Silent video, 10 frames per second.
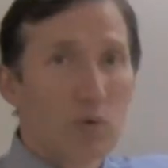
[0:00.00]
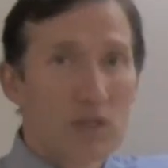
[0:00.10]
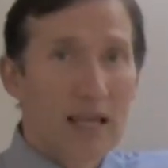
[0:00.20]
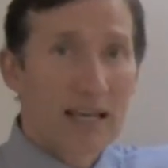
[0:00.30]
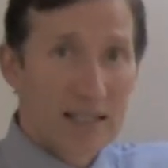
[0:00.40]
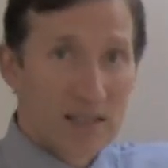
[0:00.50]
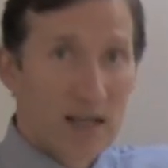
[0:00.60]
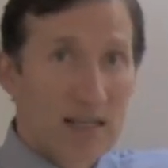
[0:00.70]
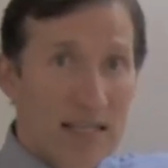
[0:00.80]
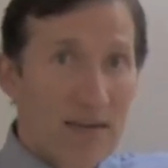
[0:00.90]
was like
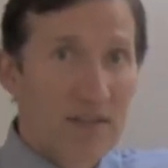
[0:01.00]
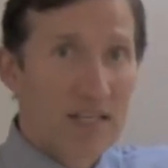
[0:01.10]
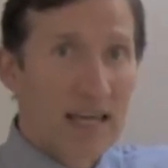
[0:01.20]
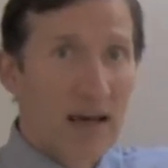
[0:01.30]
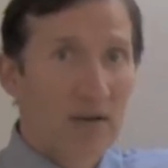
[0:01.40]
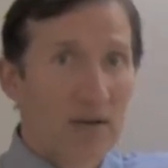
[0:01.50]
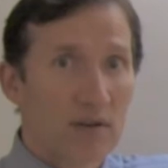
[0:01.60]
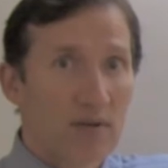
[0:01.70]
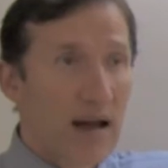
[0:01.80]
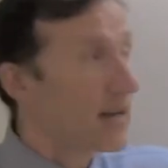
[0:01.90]
a savings account,
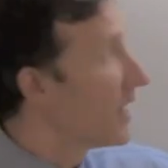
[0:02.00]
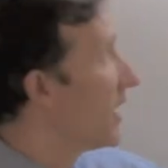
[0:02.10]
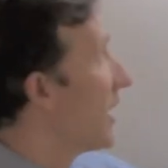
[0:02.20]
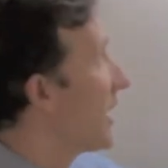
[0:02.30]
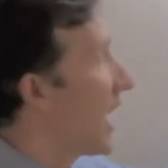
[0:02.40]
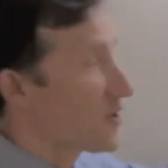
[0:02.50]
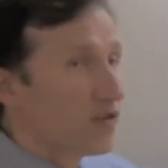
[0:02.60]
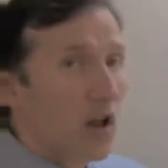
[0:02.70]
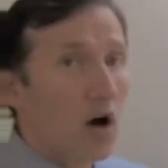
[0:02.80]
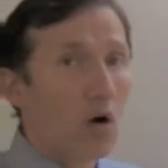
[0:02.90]
right? Cash
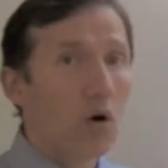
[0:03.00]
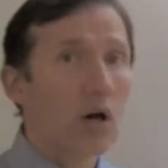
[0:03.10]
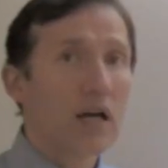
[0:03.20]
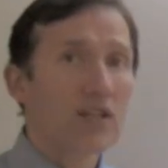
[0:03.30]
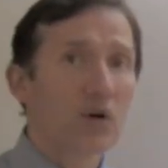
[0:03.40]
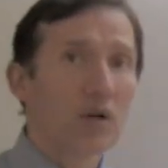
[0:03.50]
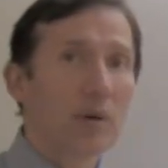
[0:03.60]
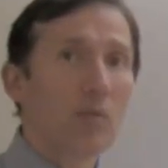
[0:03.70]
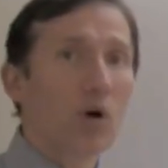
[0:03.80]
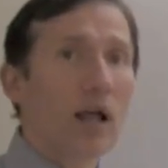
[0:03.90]
flow is going to be
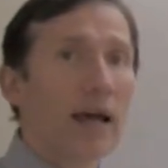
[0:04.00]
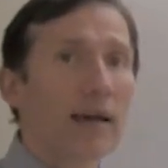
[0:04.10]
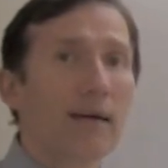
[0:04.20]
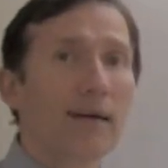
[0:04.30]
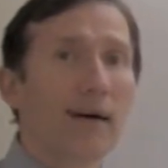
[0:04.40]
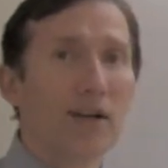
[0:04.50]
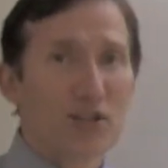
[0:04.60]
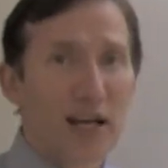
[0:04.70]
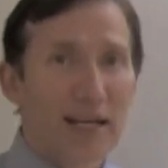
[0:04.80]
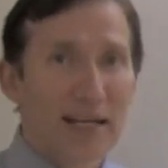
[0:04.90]
more like a
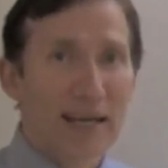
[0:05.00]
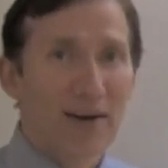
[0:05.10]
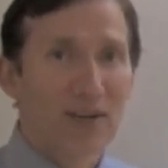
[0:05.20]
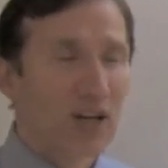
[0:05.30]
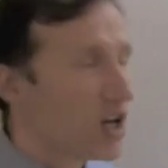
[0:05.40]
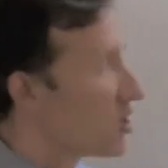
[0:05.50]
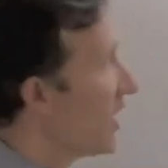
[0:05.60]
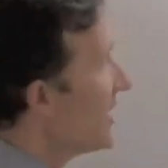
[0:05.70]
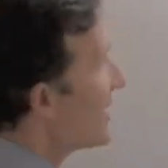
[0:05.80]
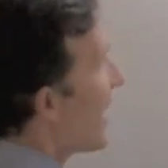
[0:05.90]
checking account. So let's